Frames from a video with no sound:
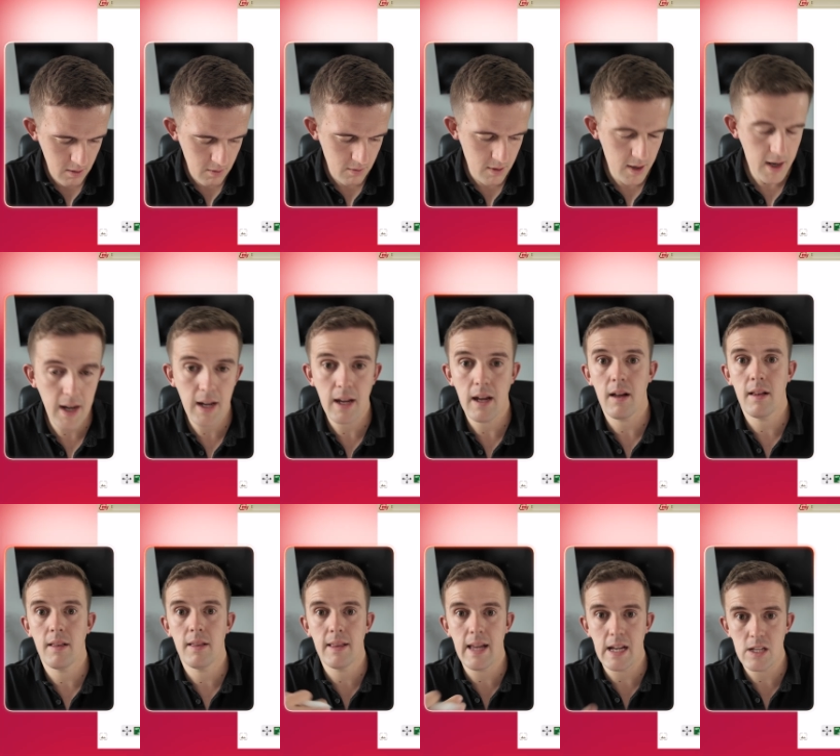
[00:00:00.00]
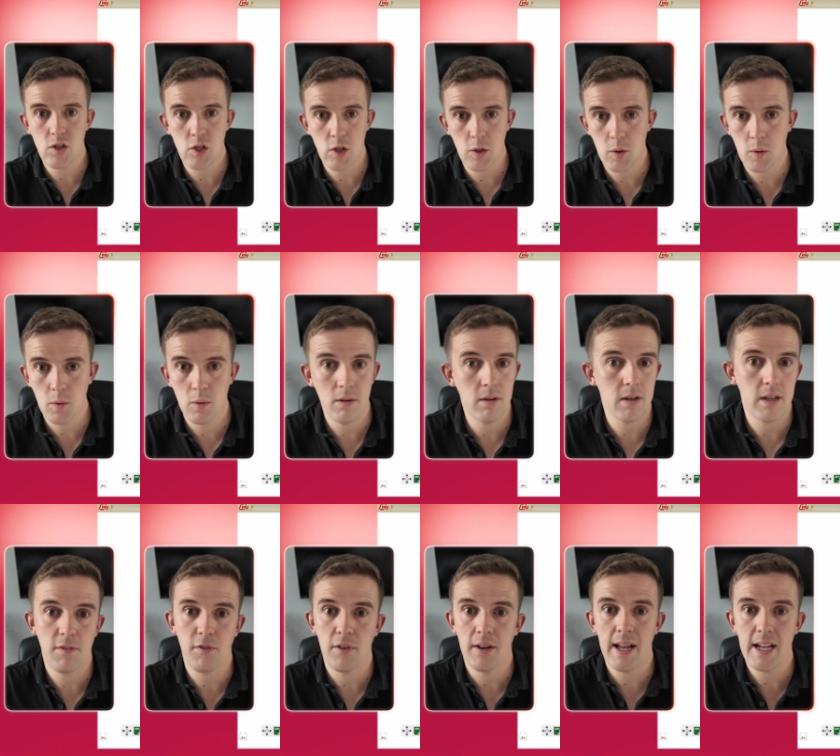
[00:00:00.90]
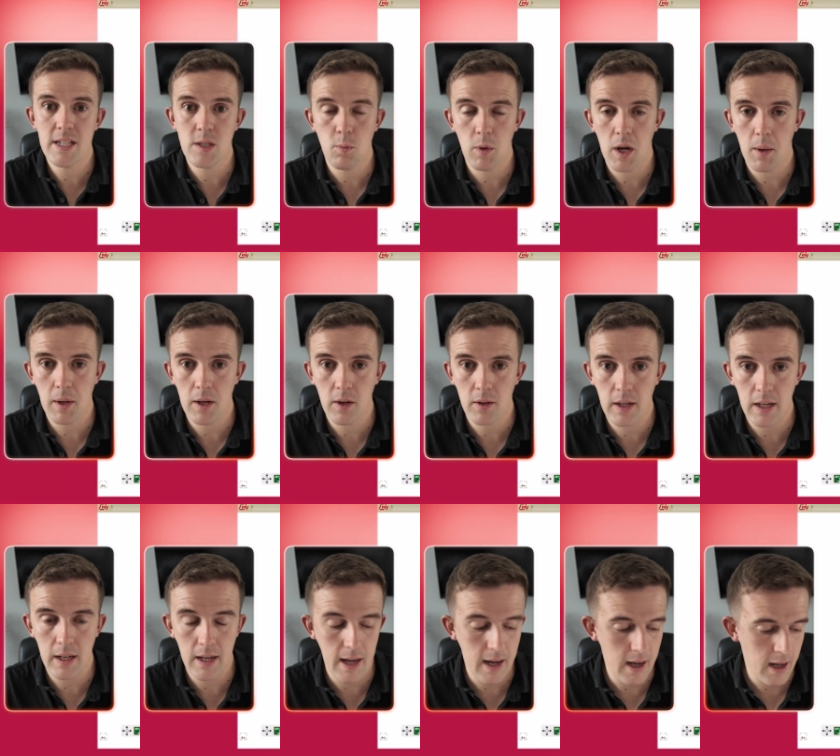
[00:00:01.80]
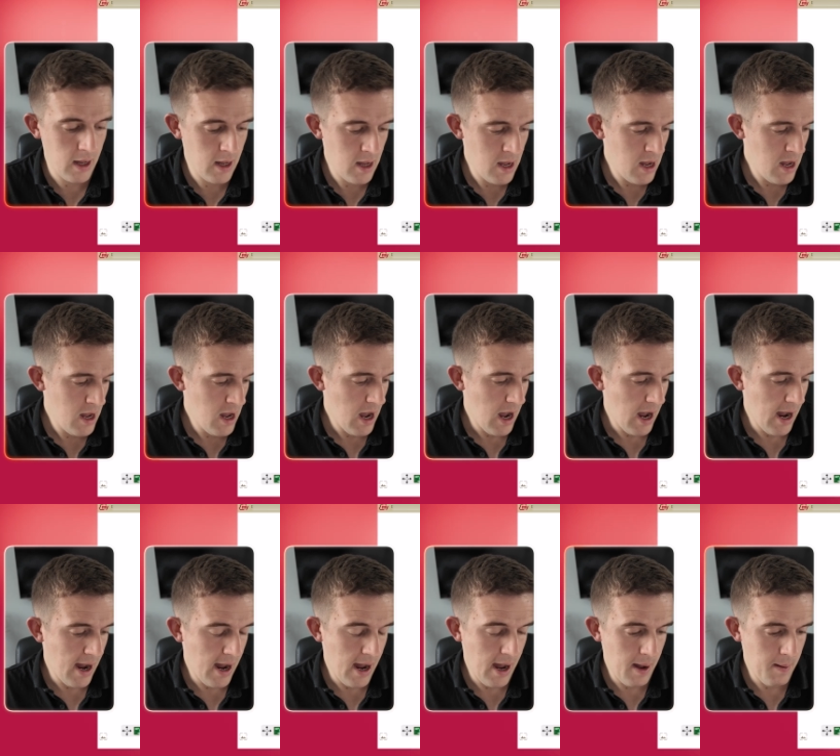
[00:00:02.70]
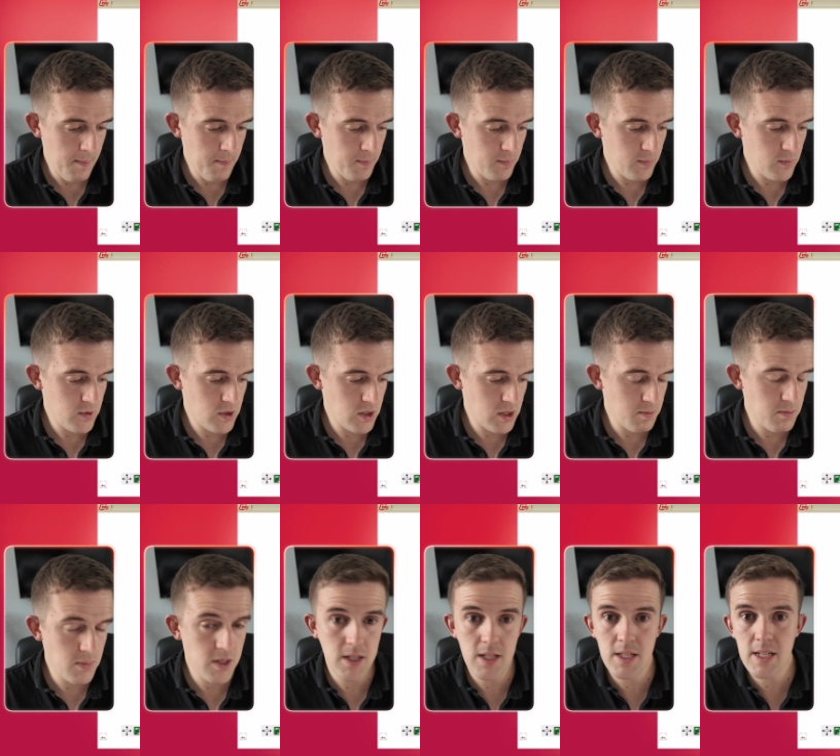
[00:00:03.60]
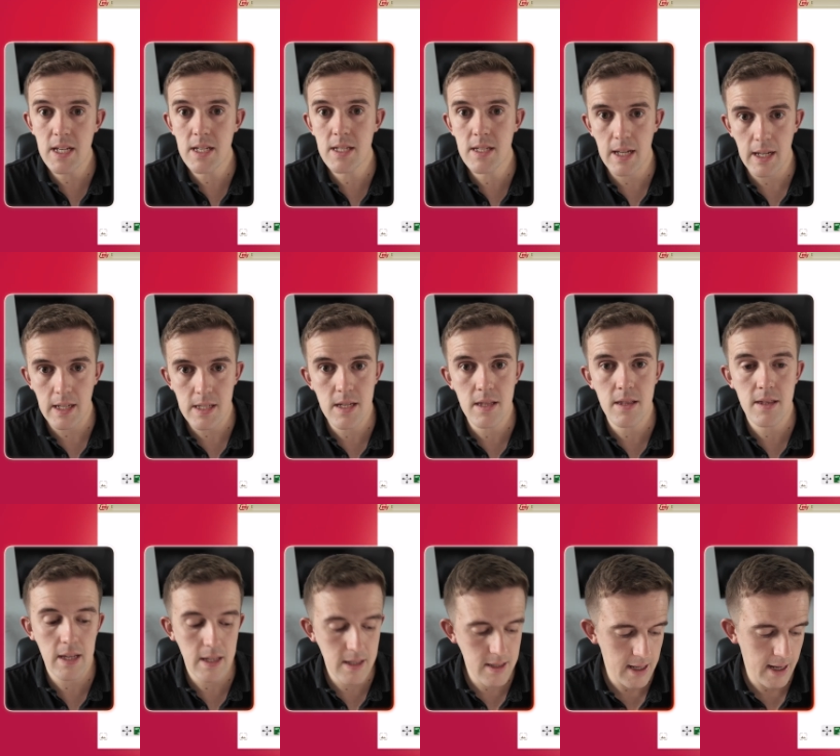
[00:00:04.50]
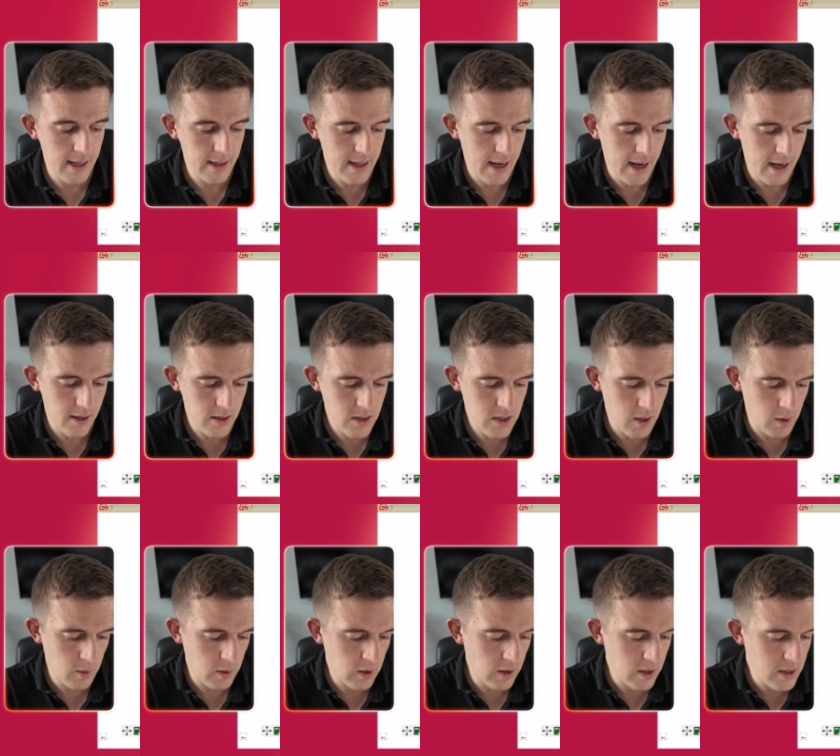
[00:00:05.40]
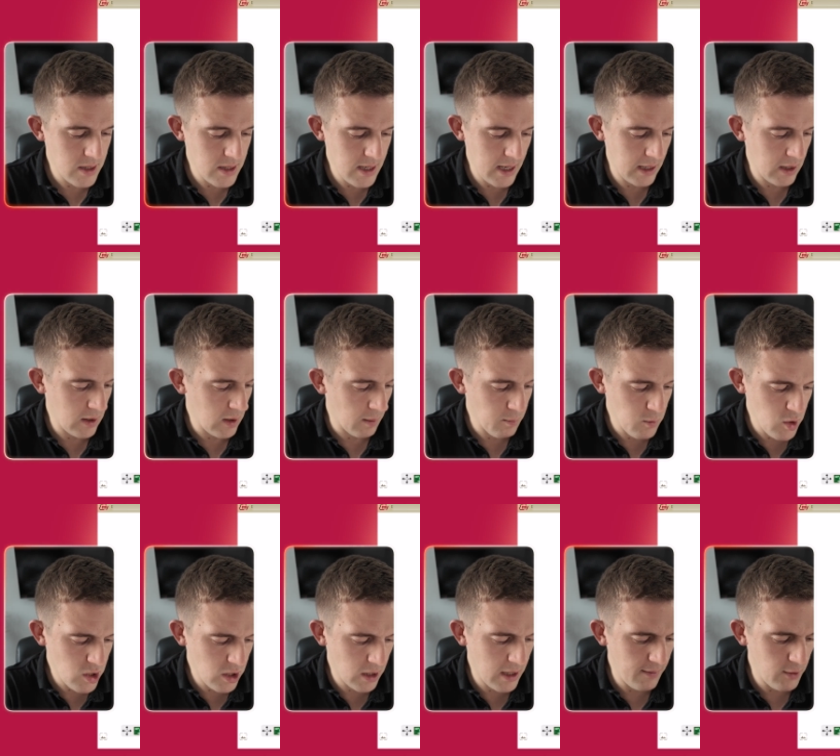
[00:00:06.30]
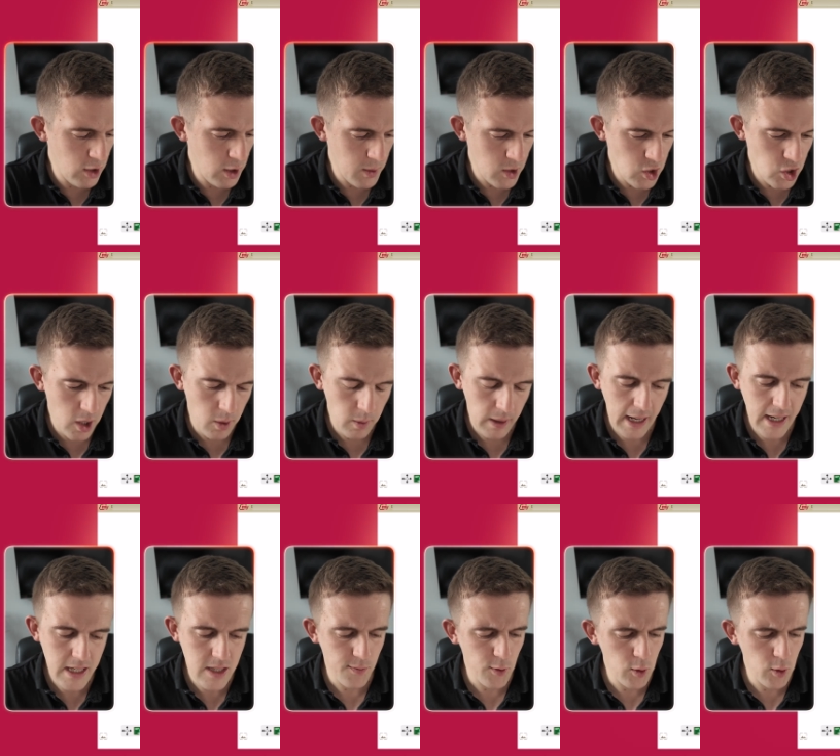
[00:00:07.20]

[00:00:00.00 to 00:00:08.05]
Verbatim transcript: right, let's do a different lesson where we're looking at um, some statistics and things like that. So you can see, I'm just giving you a showcase of